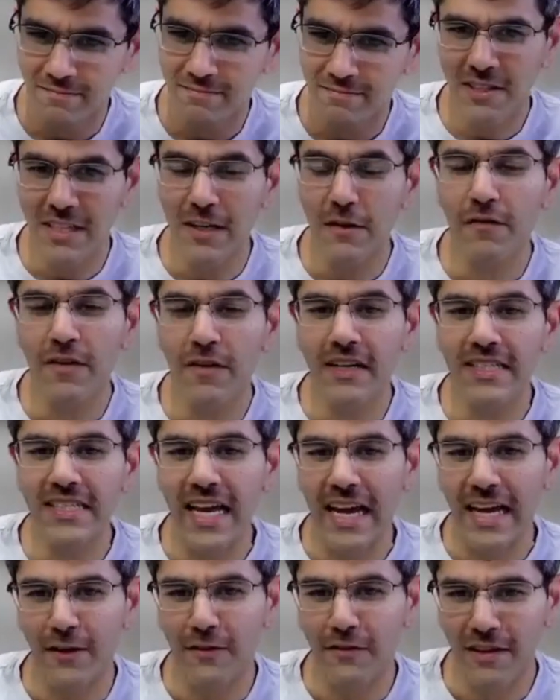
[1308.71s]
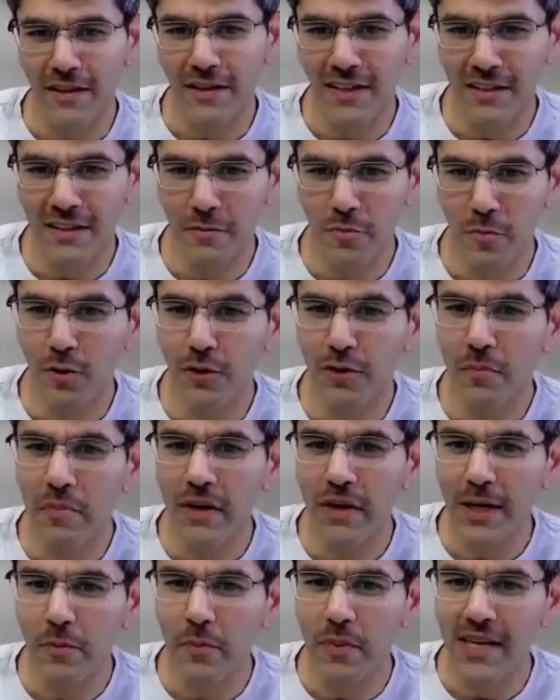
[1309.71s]
It's a different side of it. It's more the
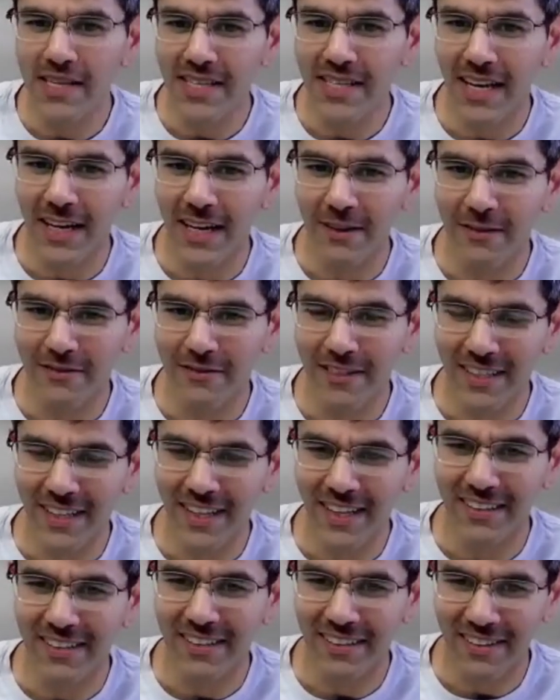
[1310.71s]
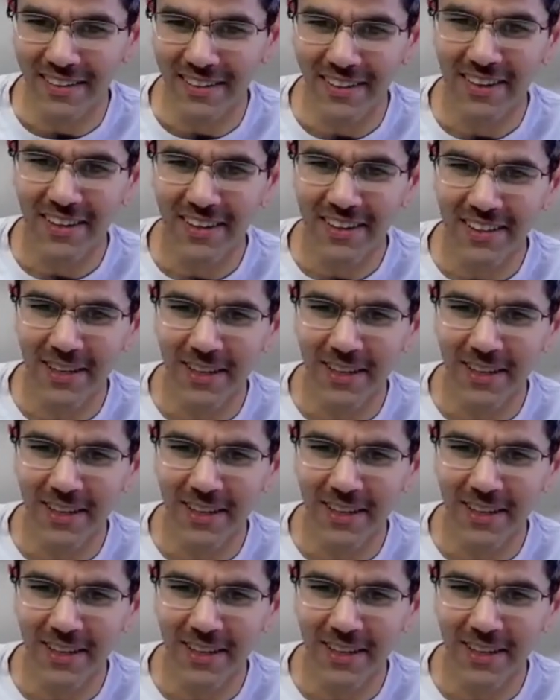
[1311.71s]
B2B side of it than the